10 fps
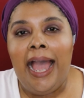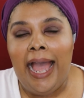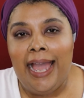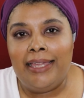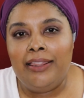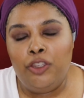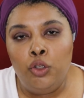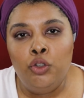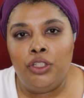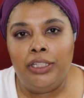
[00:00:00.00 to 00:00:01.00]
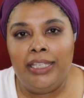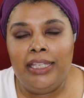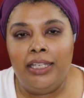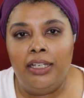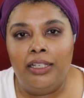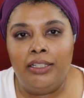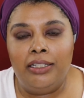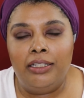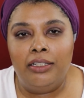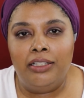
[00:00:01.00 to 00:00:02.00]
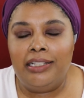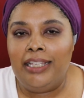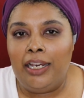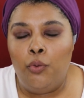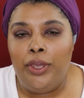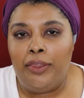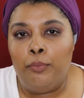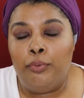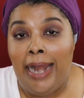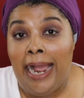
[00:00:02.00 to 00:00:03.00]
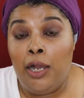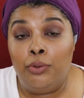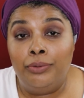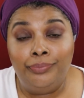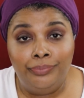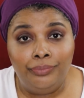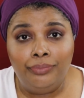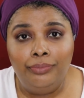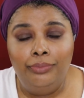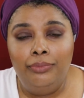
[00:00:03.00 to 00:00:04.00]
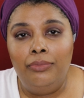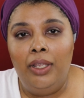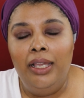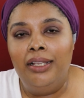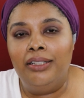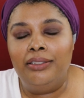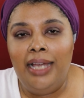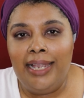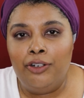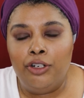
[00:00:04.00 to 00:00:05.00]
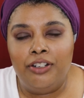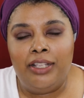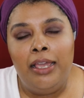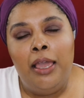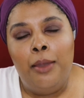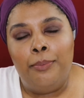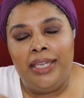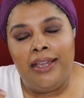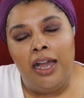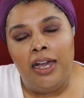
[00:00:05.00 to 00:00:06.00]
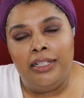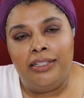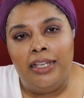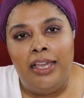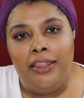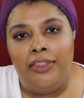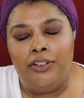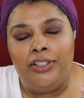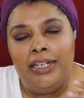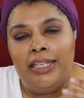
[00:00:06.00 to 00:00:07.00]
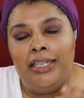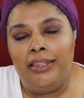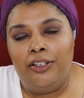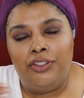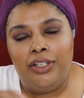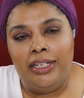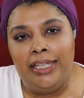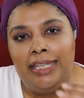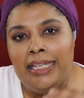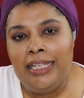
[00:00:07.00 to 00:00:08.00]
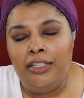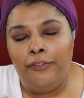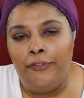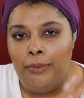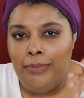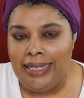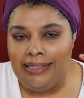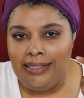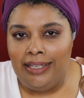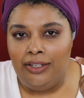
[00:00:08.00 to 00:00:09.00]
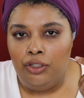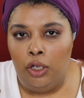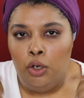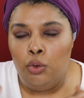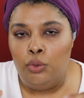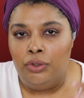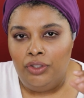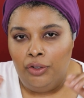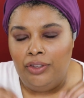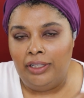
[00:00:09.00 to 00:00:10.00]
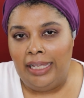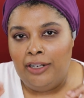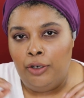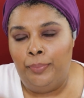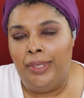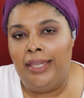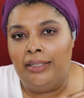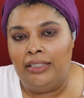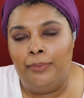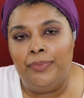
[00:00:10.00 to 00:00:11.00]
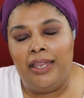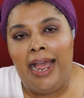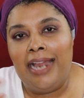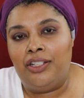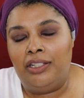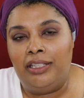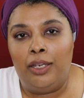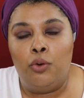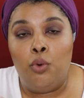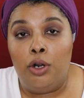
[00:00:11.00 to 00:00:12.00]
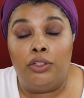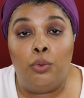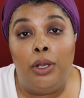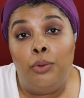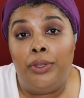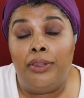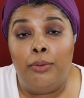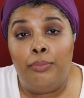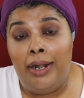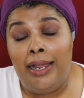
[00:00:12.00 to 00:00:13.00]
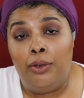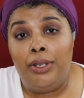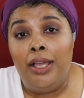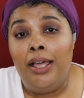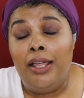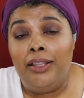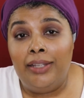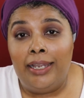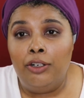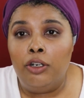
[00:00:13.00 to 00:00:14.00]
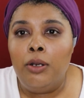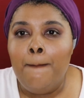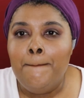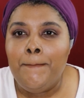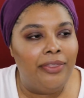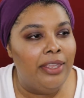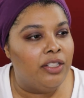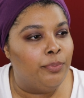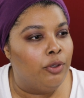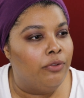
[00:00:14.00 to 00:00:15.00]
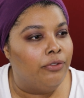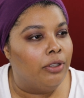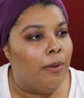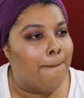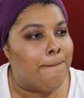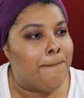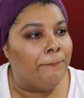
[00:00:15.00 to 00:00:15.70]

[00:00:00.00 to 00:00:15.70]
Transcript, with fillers: I usually stick with brown liners because there's an ease from my skin tone to the lighter pink lip that I just think works well with a brown liner. I think it's beautiful.